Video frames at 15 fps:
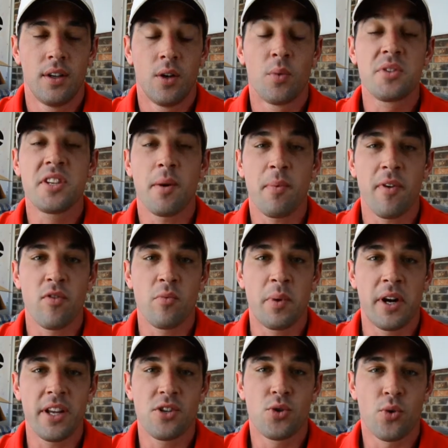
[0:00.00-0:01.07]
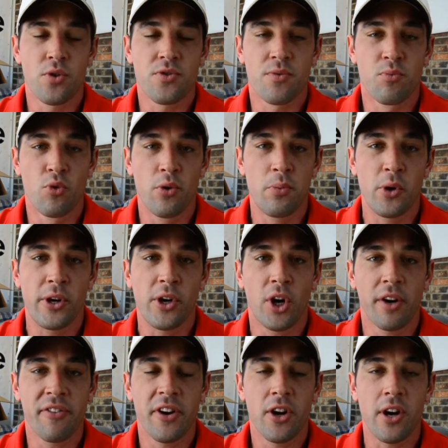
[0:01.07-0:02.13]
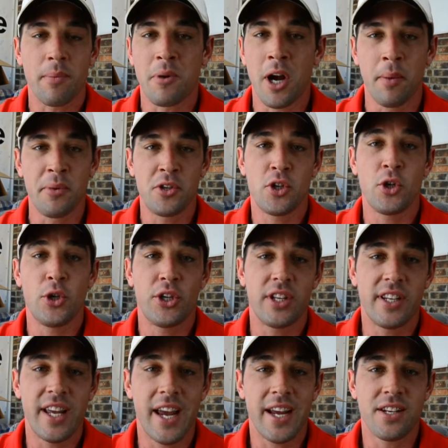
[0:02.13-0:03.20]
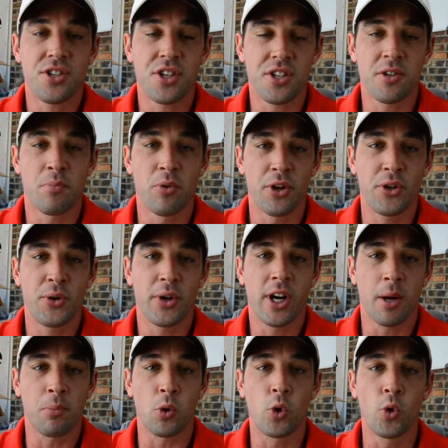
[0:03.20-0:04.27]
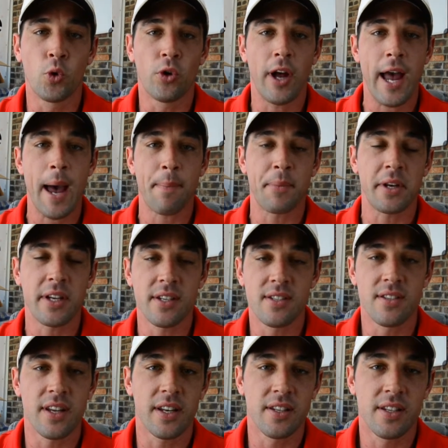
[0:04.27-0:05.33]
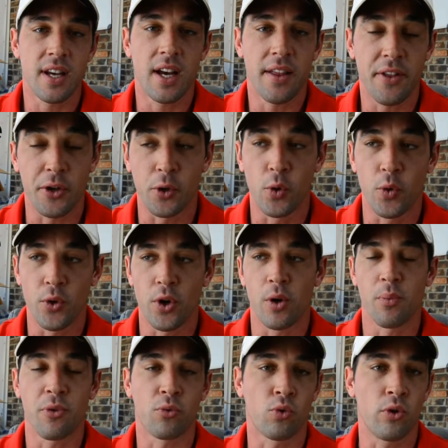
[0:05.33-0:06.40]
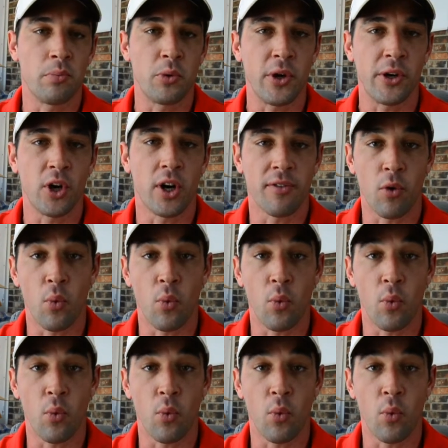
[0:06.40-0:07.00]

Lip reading: What's up, everybody? George from RoyBoy Golf here, and I'm coming to you today just to bring you a couple cool happenings that are going on with RoyBoy Golf.